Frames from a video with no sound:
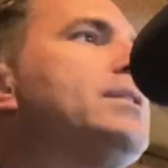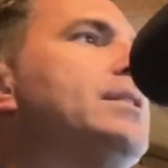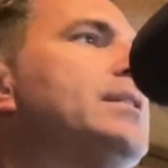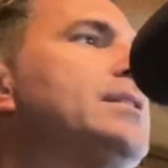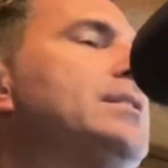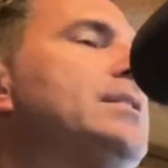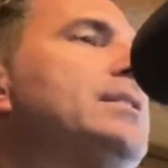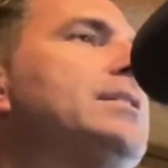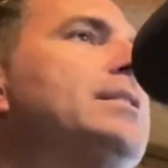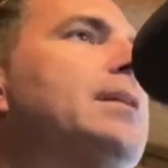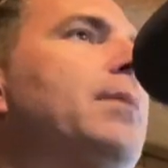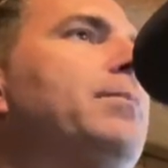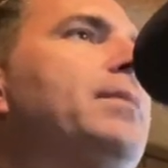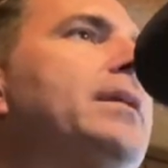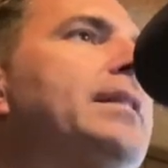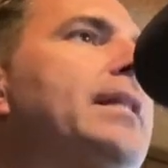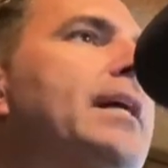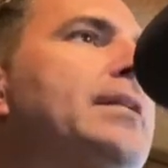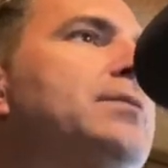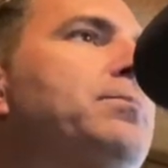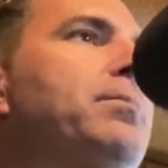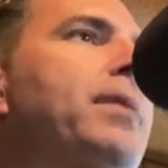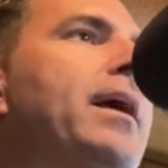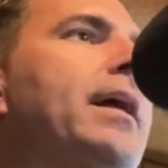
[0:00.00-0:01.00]
This is something
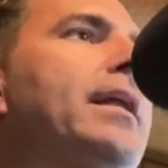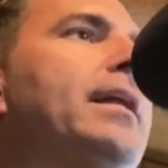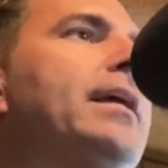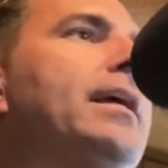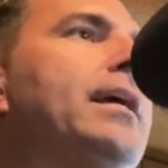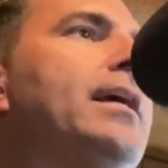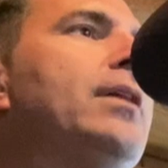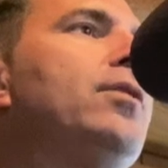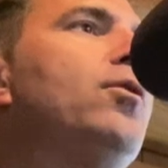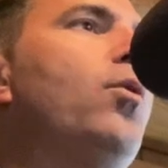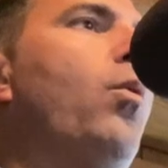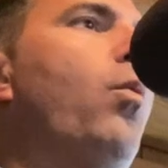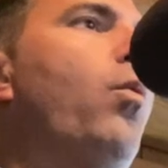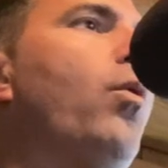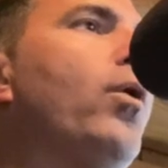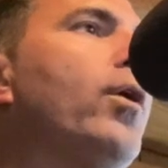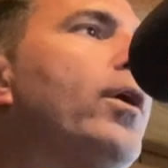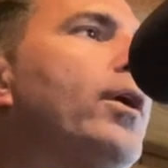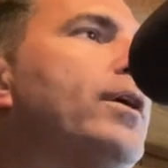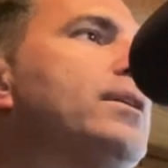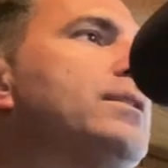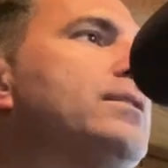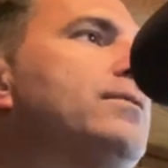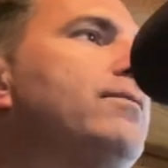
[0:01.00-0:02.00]
that's been in the
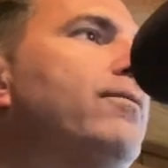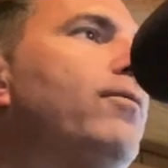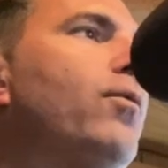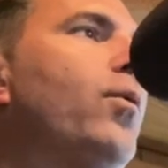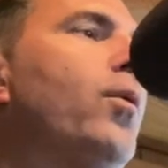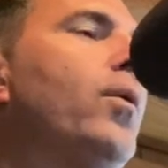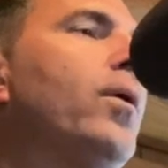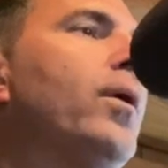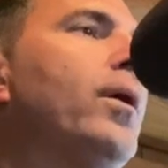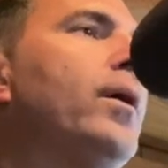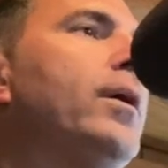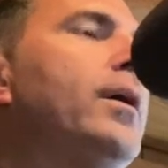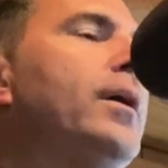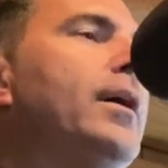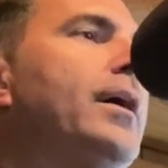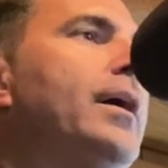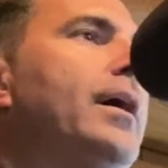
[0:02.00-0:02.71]
works for.